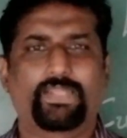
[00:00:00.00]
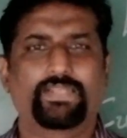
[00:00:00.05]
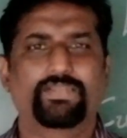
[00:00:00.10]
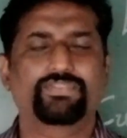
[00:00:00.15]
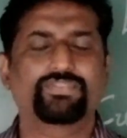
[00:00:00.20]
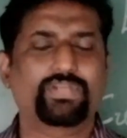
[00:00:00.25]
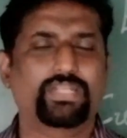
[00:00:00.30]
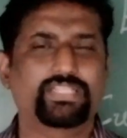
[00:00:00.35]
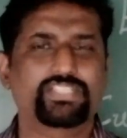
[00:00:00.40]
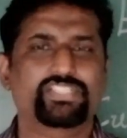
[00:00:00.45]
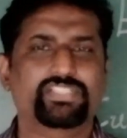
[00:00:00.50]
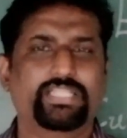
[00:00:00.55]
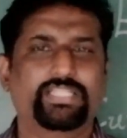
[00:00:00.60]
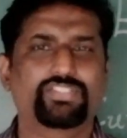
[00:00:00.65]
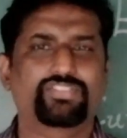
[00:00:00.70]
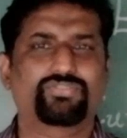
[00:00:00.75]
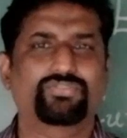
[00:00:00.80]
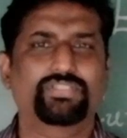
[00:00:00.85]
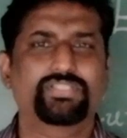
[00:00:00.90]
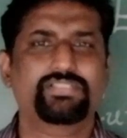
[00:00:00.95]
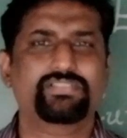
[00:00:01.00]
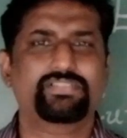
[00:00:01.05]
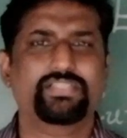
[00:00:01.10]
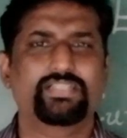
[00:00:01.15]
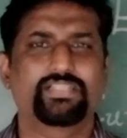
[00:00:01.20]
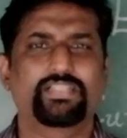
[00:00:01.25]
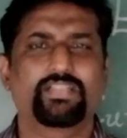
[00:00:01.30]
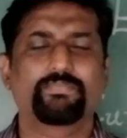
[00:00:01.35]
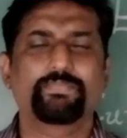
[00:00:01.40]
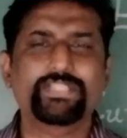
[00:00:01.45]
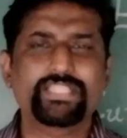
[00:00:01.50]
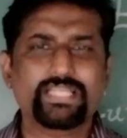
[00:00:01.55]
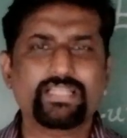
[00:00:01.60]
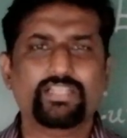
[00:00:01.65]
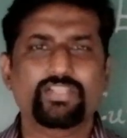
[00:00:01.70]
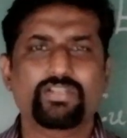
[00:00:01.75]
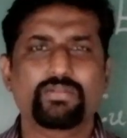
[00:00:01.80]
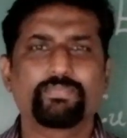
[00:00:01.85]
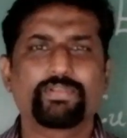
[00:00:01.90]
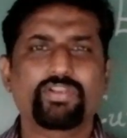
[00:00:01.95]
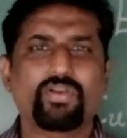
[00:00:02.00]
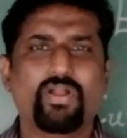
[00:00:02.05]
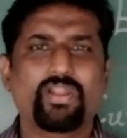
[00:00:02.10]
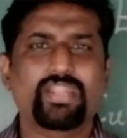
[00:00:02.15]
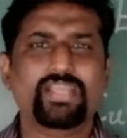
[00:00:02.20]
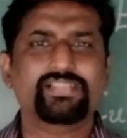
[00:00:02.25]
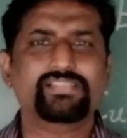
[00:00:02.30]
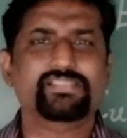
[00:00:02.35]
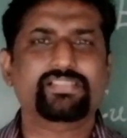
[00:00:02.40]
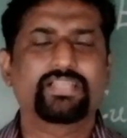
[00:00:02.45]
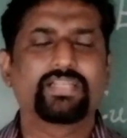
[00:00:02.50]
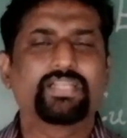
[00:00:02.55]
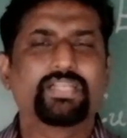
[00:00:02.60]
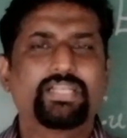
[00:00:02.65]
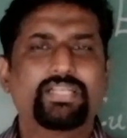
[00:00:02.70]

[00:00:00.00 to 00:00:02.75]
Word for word: You understand students? It will be the it will be called as